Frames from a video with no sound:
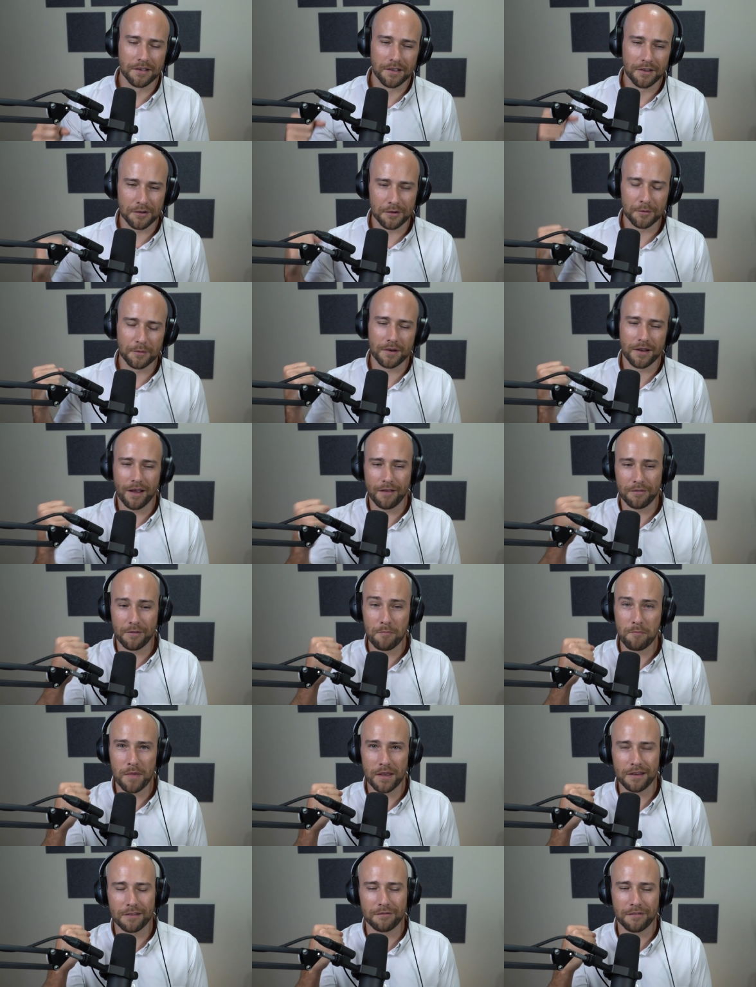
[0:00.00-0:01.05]
You don't want to have the
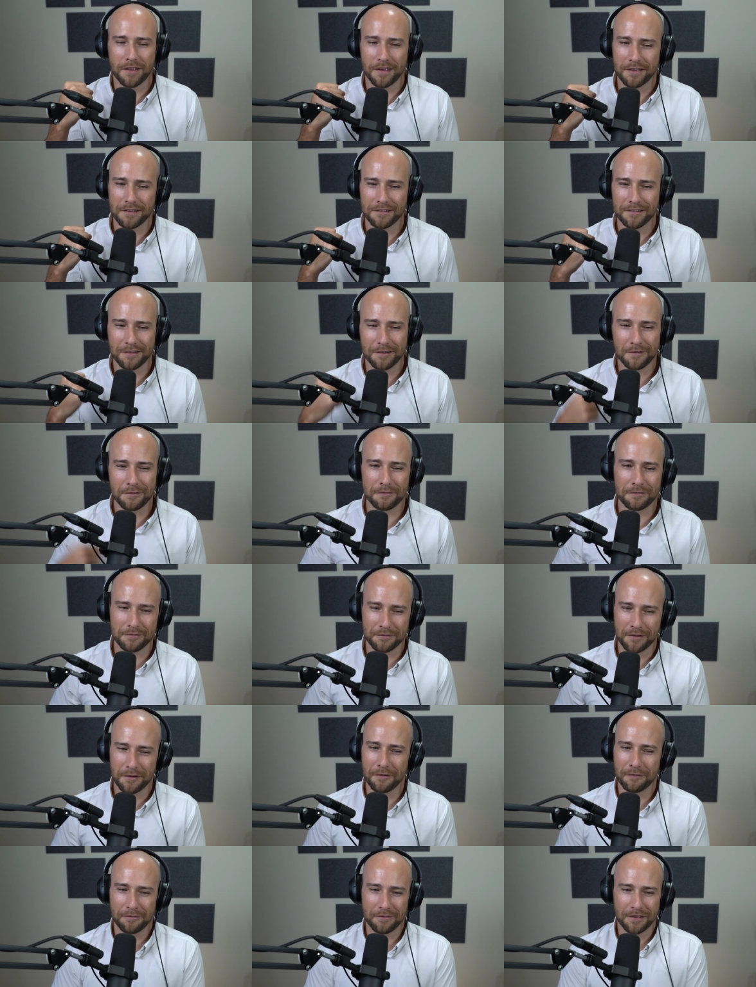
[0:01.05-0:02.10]
minivan of
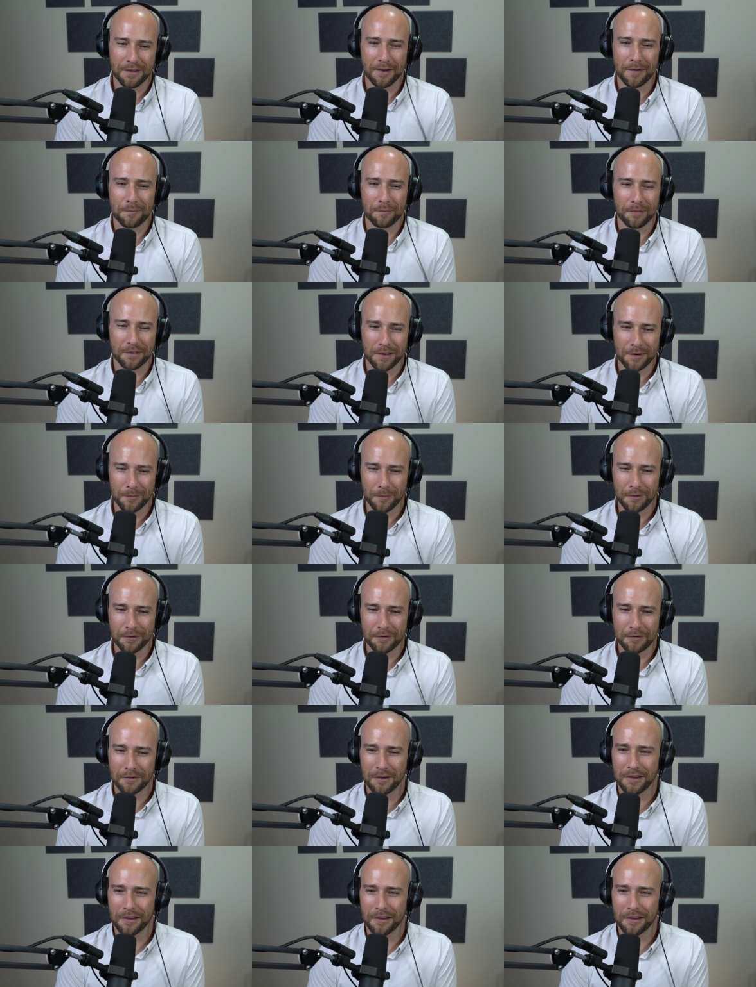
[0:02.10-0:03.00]
of the airplane world,